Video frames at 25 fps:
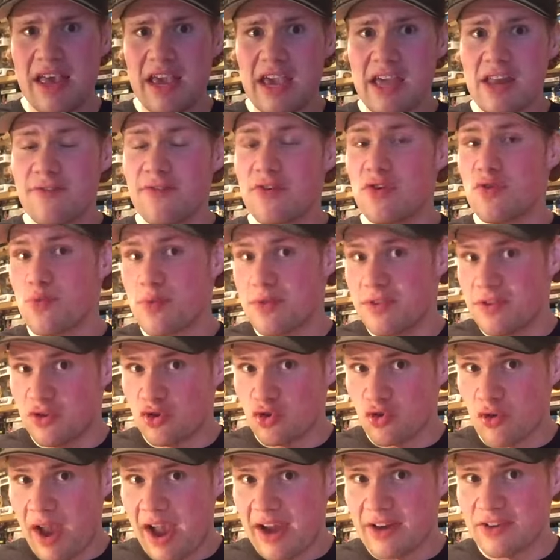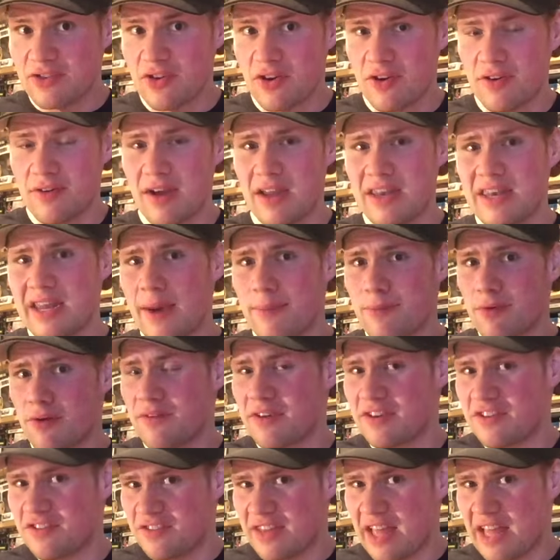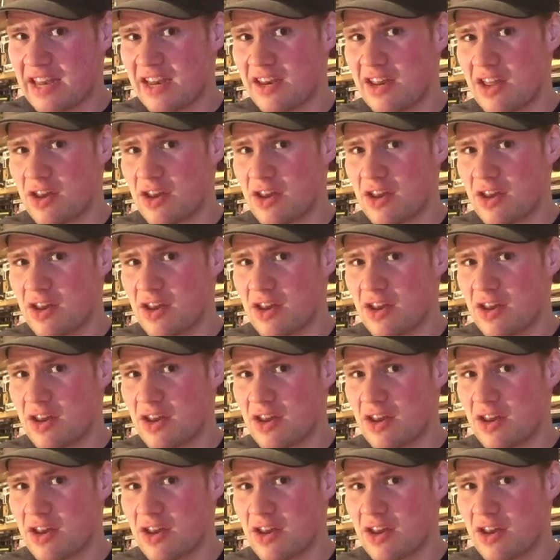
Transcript: interview with the director, a number of extended